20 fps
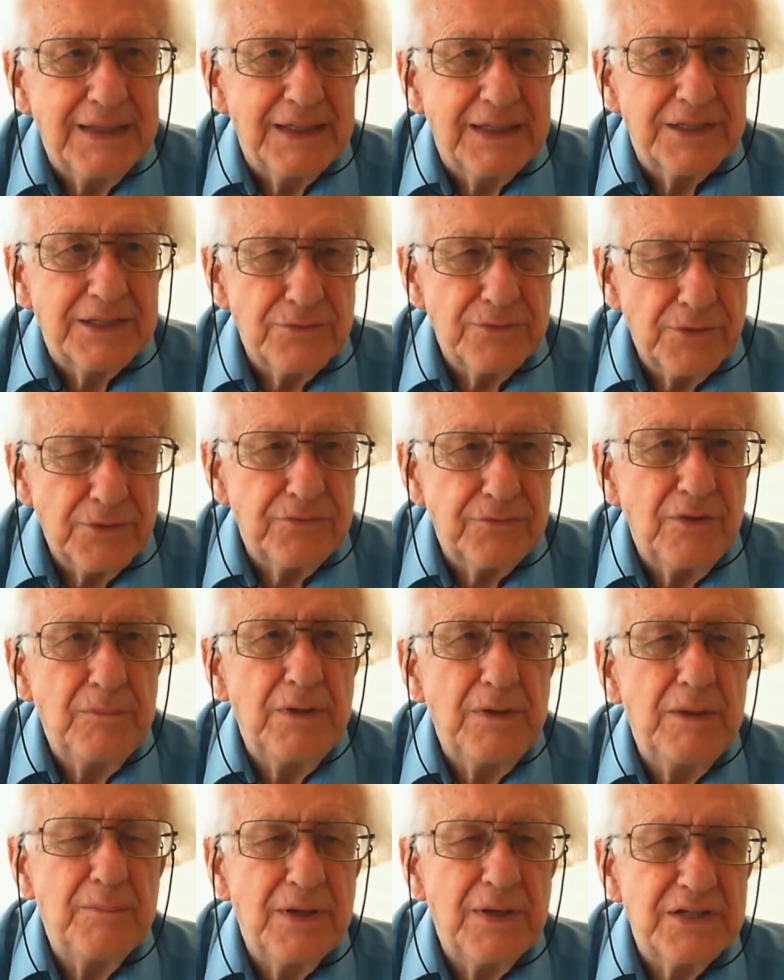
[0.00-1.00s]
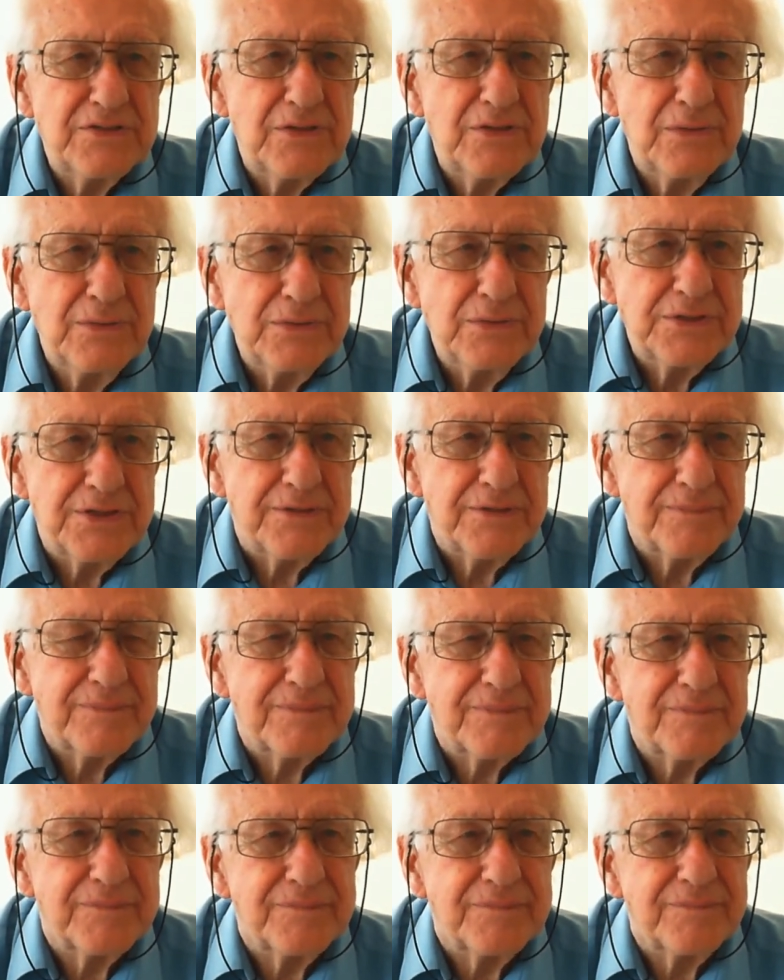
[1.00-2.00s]
So what do we mean by solution?
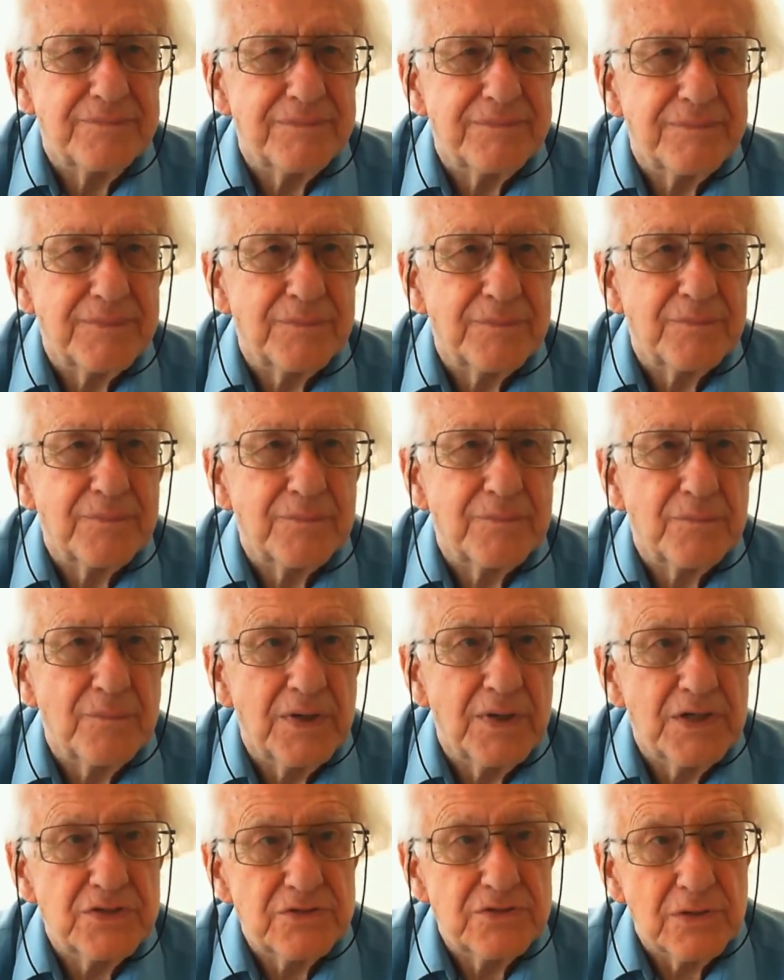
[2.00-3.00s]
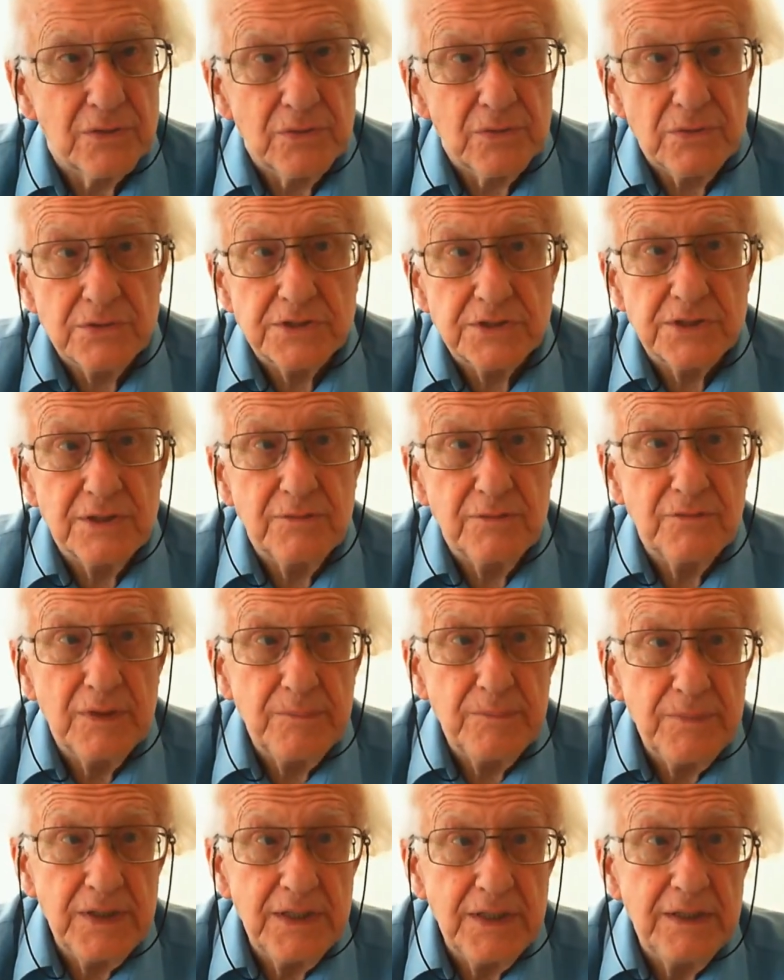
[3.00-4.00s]
By solution, we
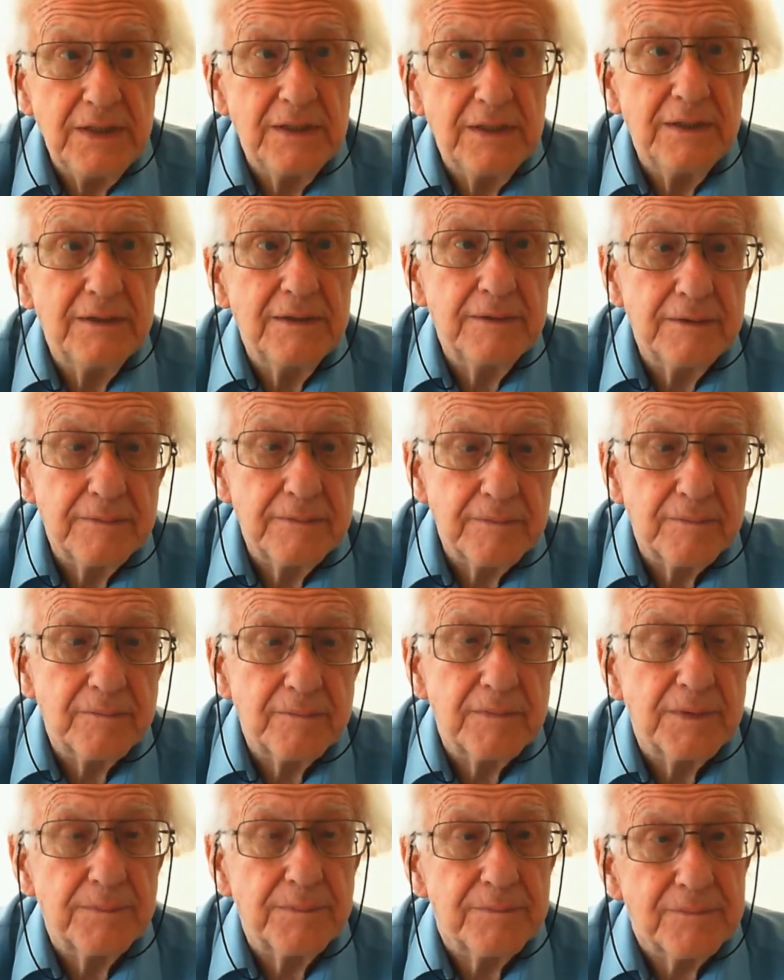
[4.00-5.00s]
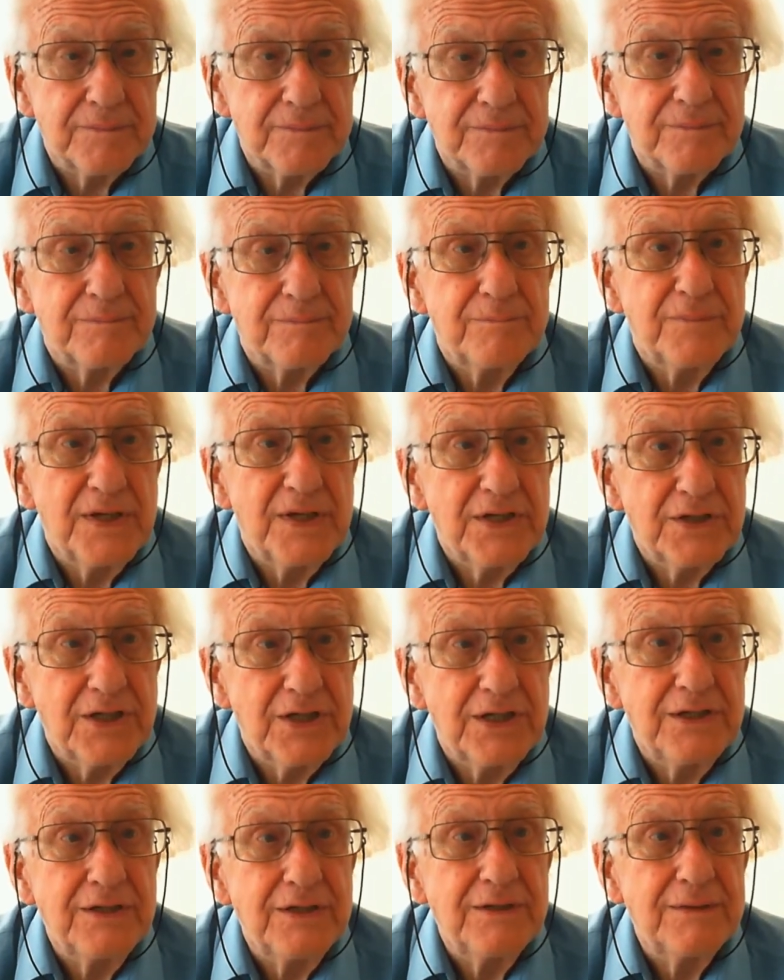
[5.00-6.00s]
mean
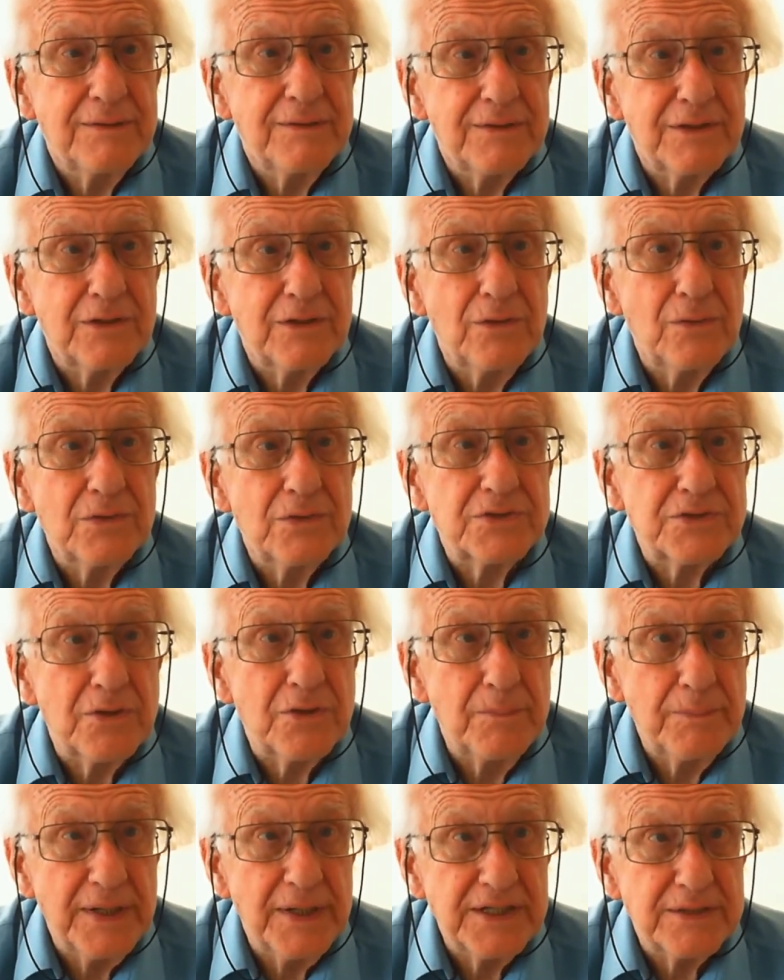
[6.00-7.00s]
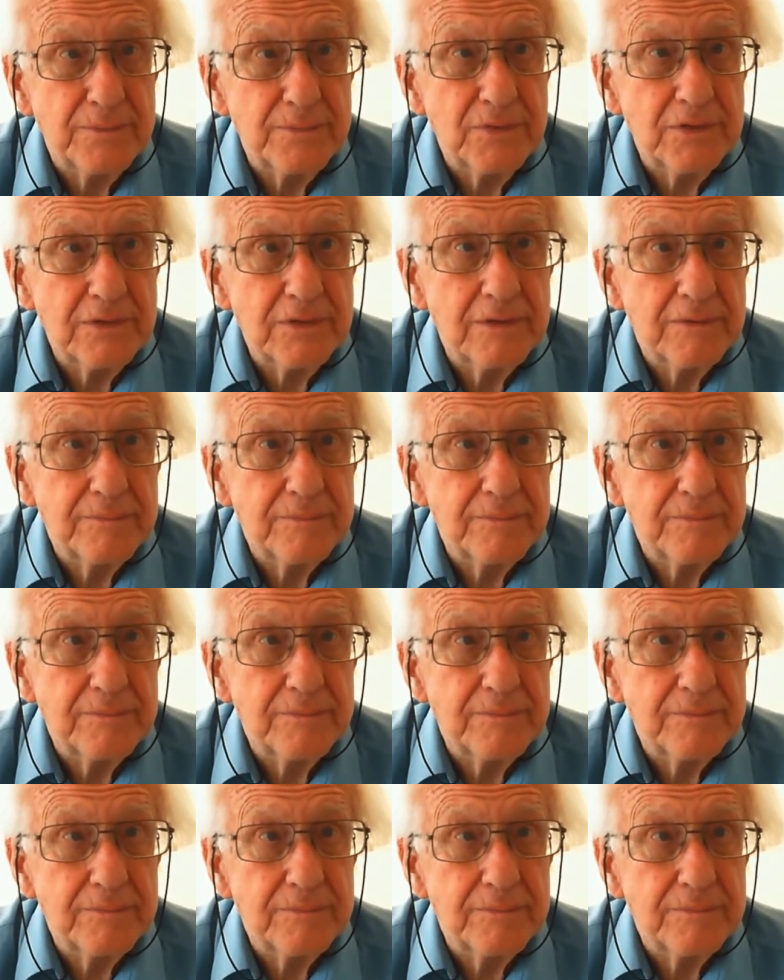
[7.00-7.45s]
making the goals compatible.